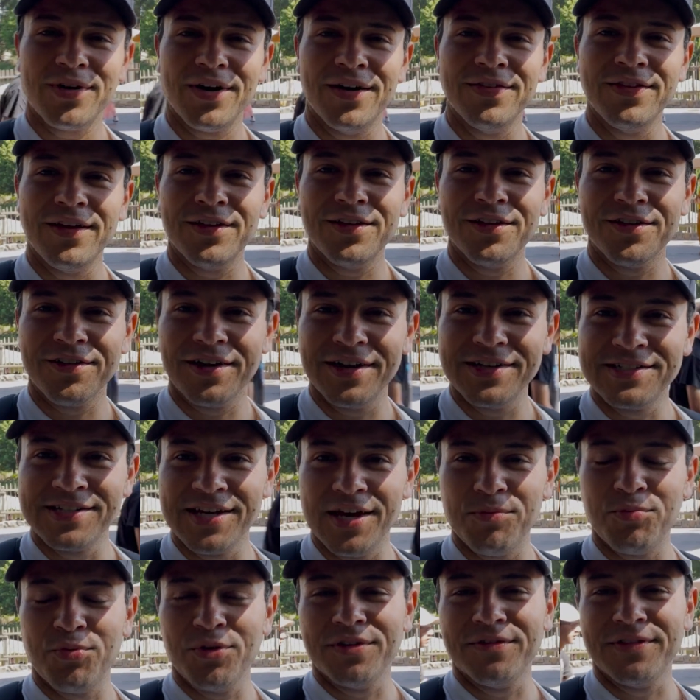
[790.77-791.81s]
another great
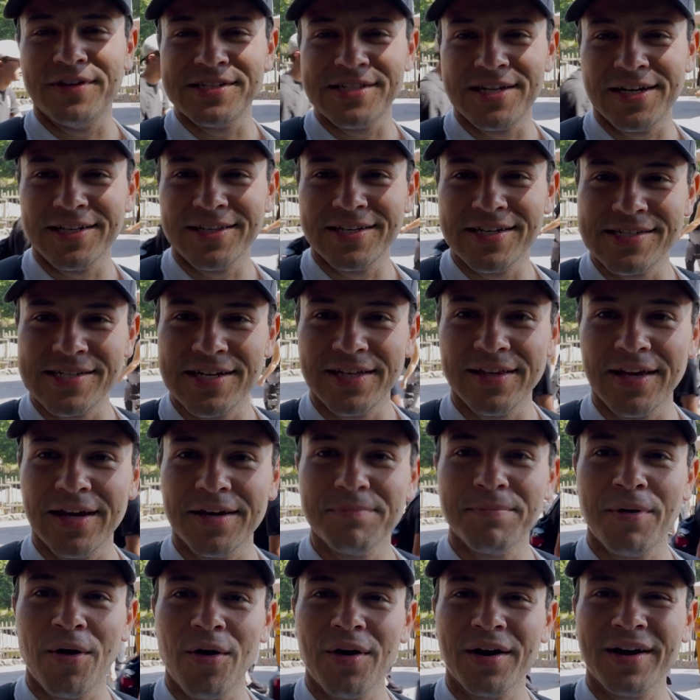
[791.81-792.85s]
tip when visiting
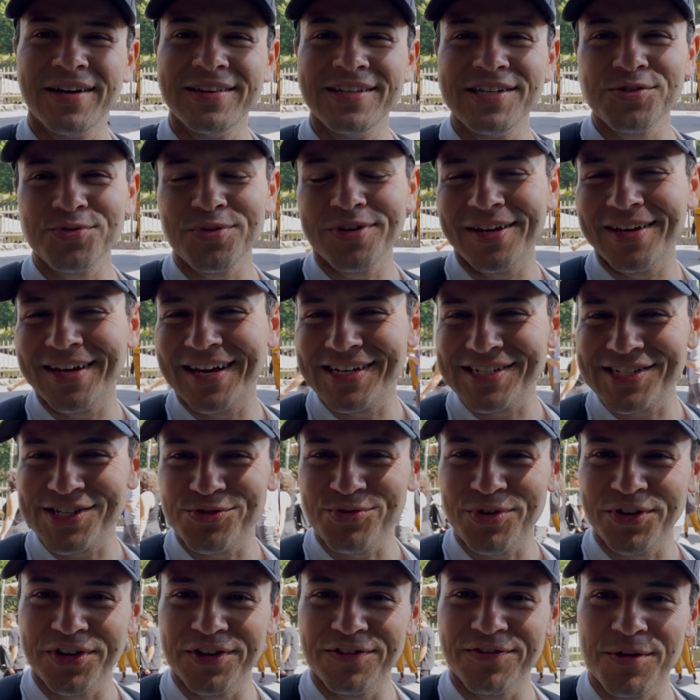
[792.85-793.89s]
Disneyland Park, and this one I guess is
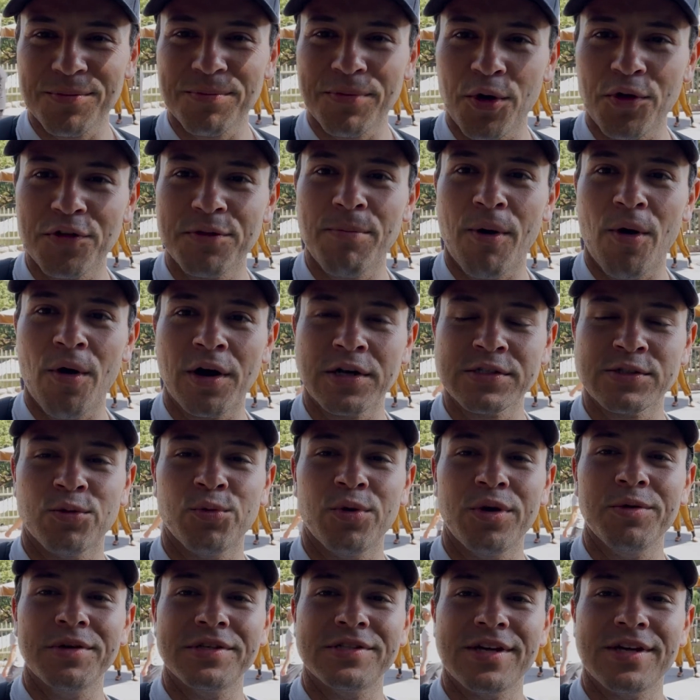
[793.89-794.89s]
really for both parks, so we would